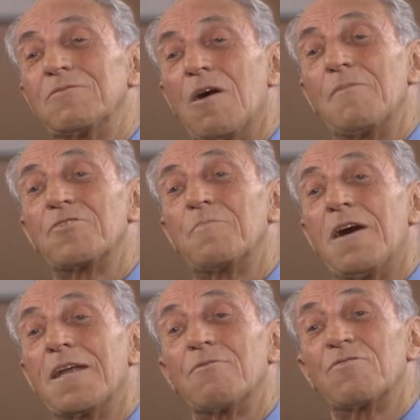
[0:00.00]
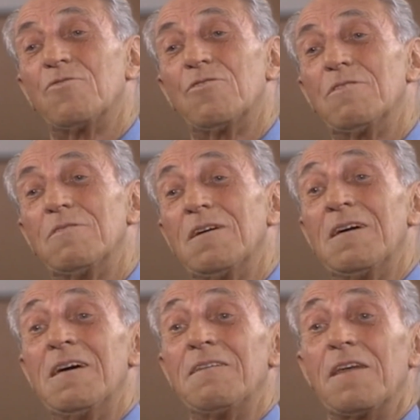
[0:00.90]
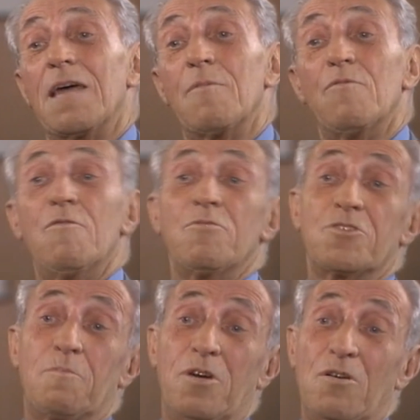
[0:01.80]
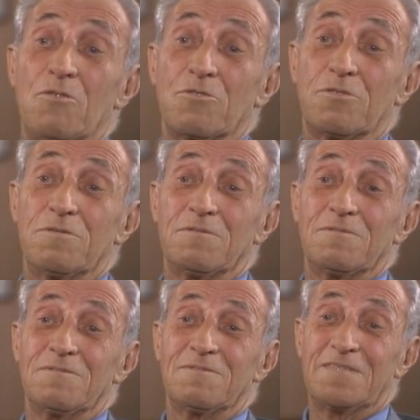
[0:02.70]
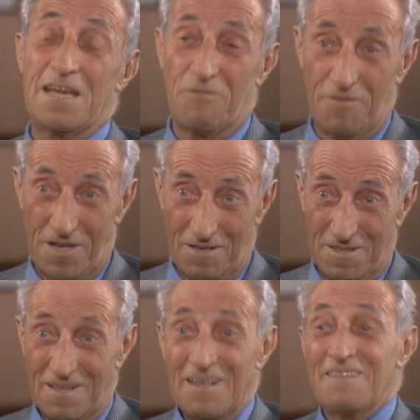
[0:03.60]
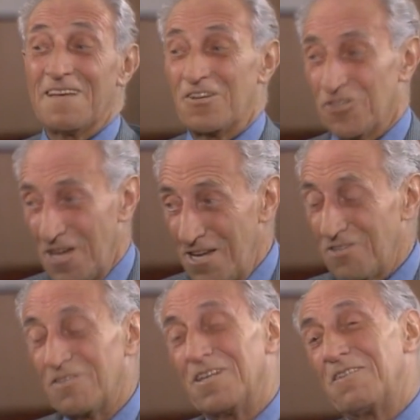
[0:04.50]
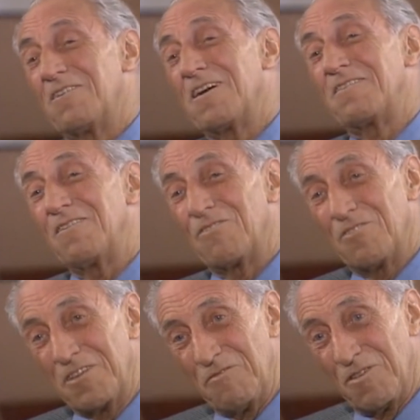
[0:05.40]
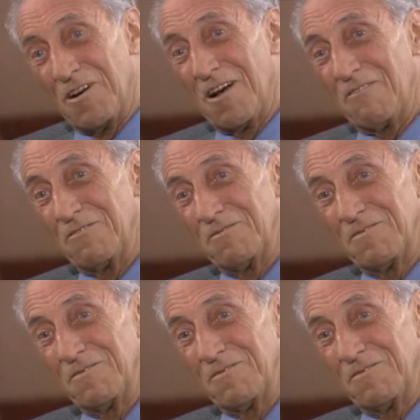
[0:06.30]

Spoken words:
the Communist Party was for it, the labor movement was opposed, the FFL. They changed in 1935.